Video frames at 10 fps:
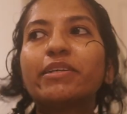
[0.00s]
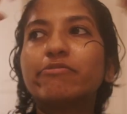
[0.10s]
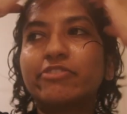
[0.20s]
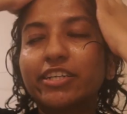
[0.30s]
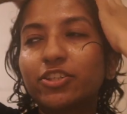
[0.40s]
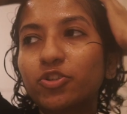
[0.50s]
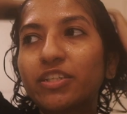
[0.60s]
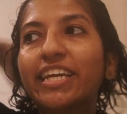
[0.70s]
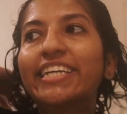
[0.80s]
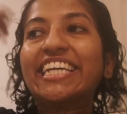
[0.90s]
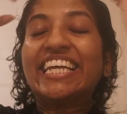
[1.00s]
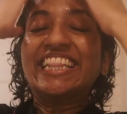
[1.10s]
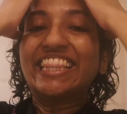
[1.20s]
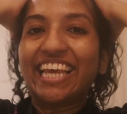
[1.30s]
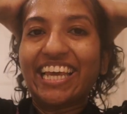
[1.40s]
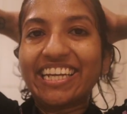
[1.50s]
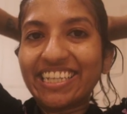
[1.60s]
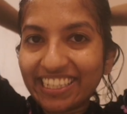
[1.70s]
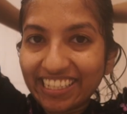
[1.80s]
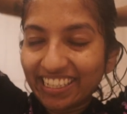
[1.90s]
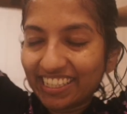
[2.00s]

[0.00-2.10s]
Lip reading: be afraid to get in there.